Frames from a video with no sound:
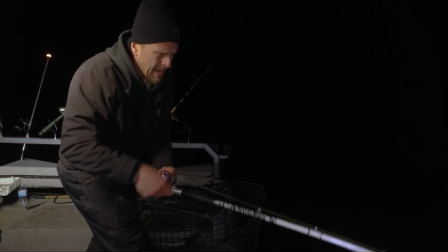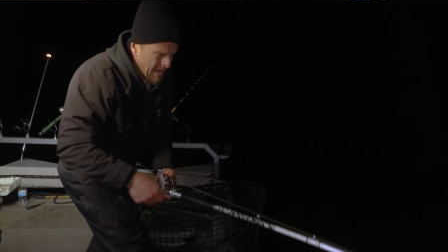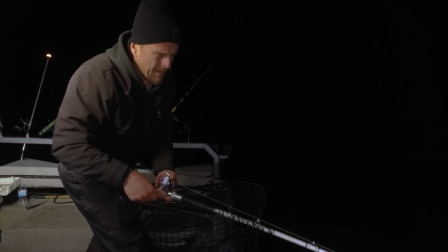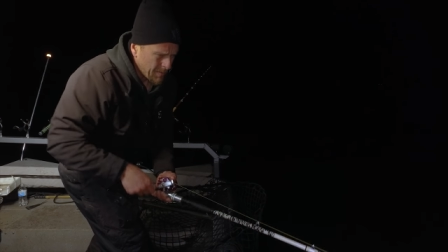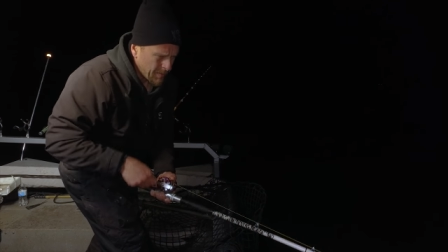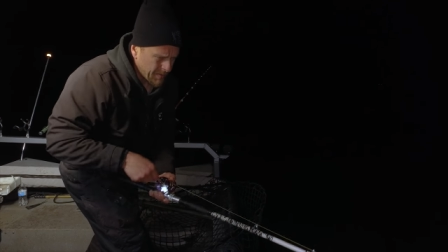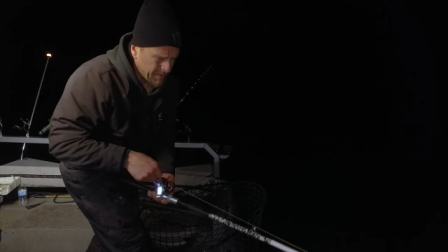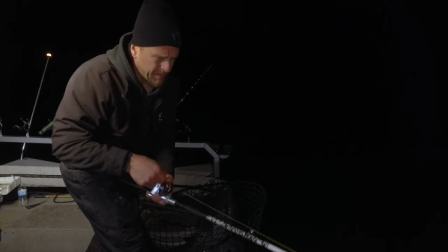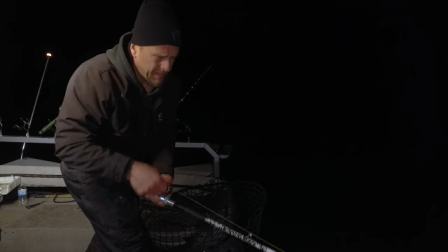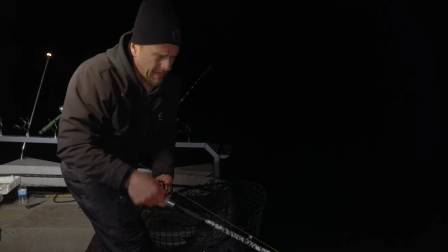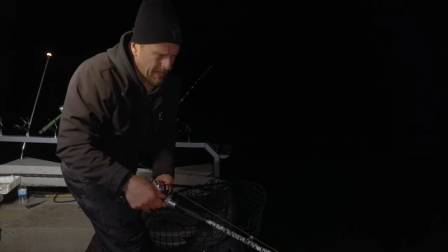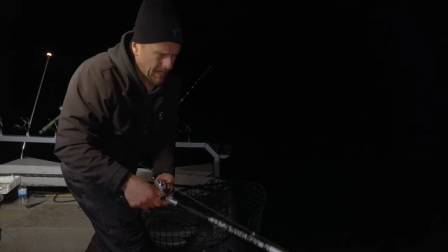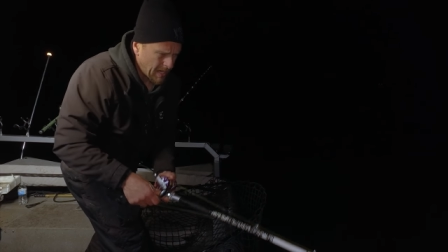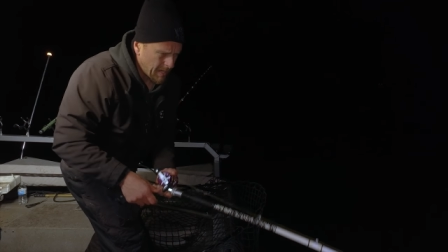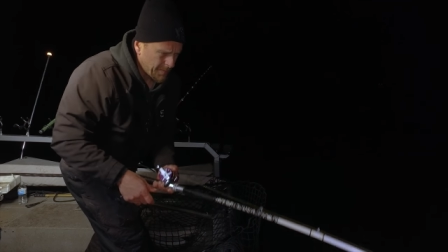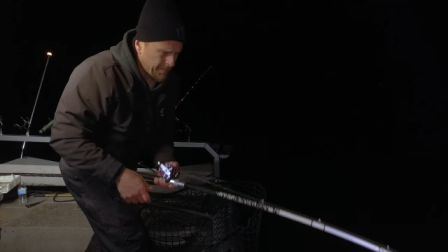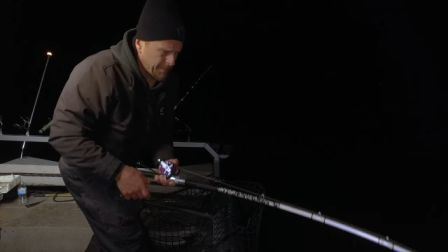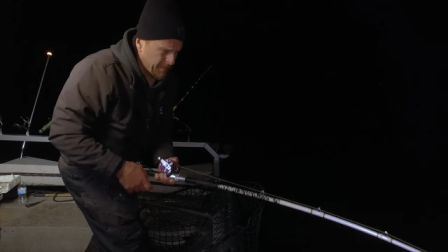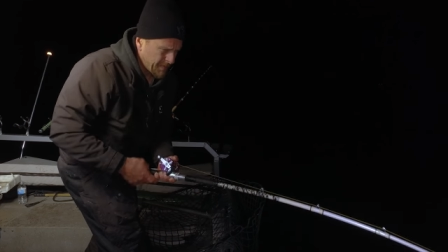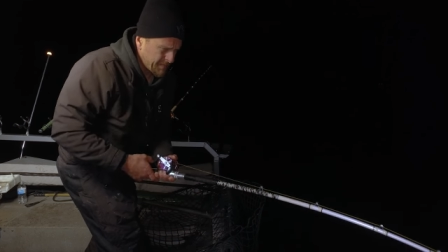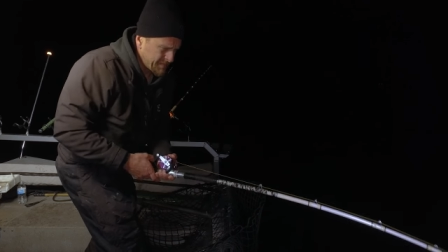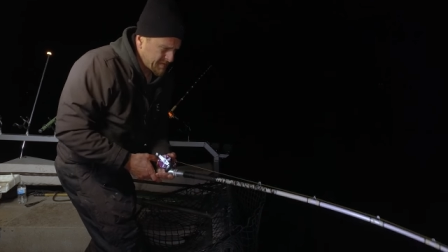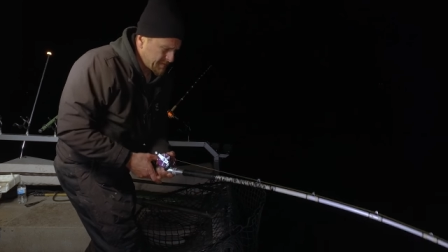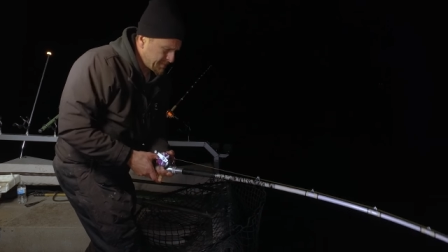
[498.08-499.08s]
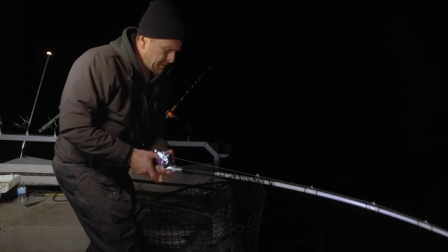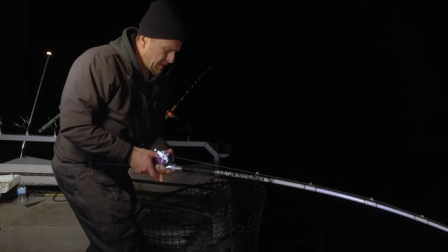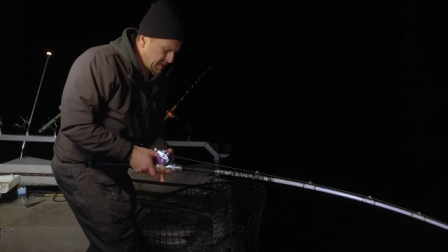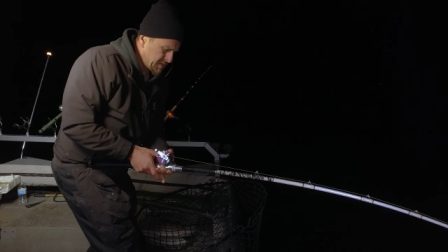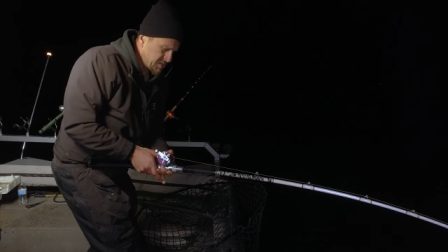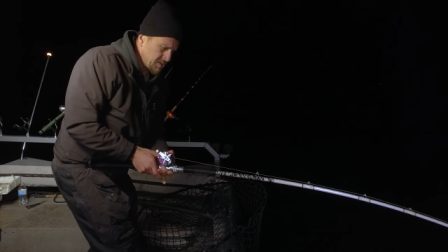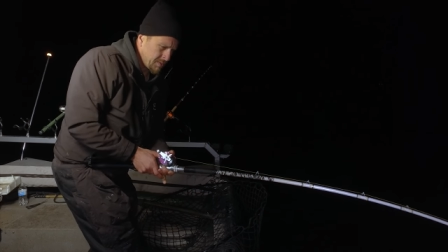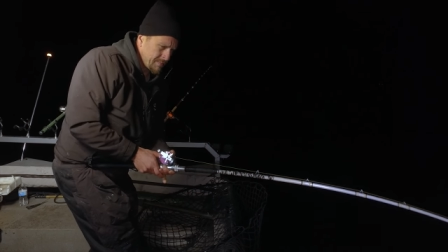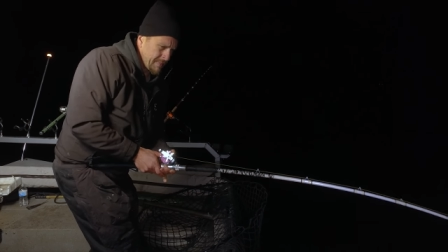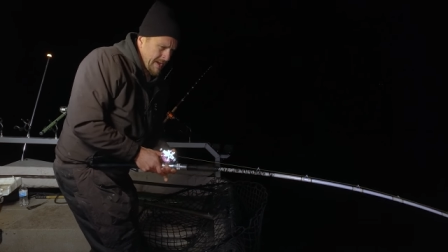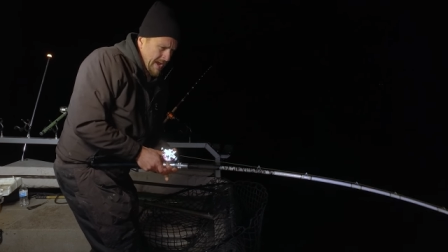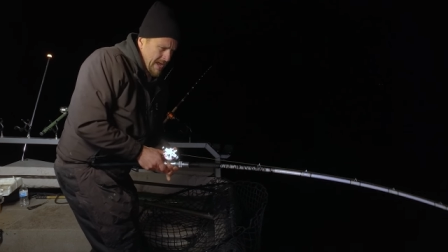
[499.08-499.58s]
And with the help of
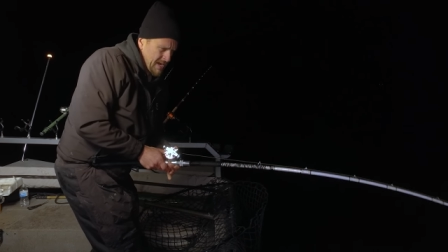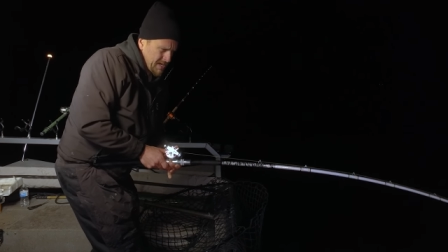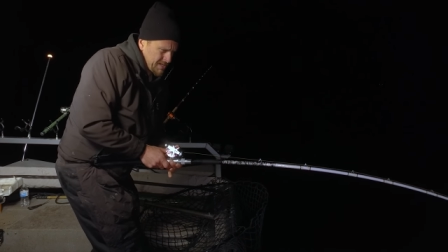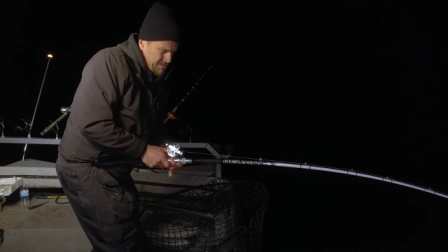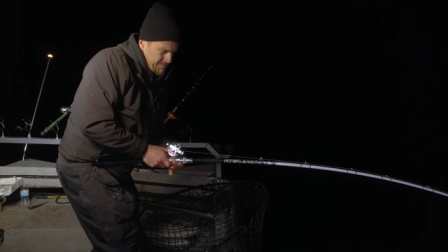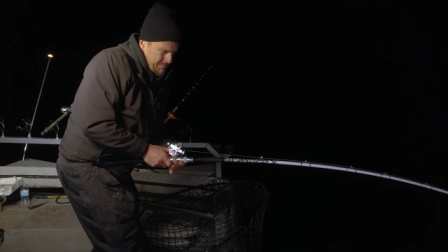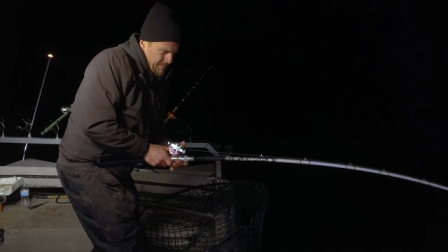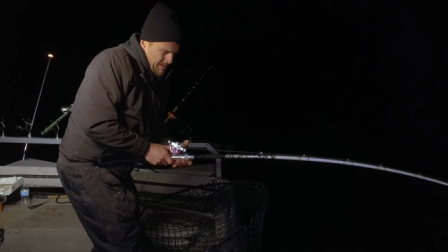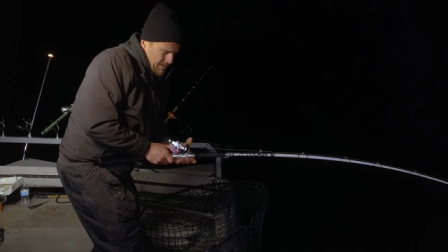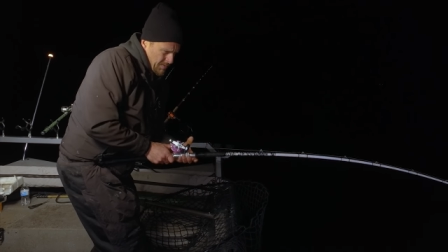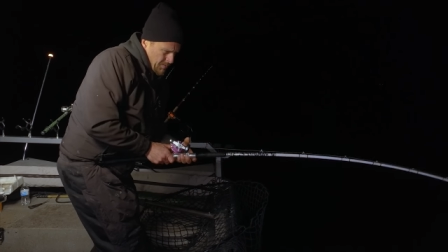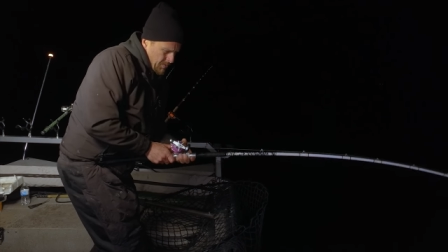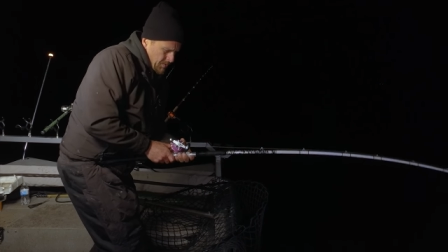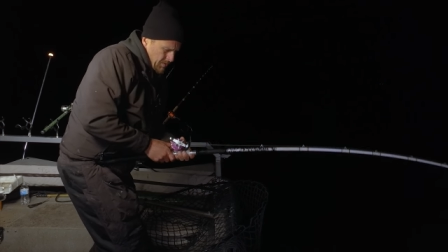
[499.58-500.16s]
special management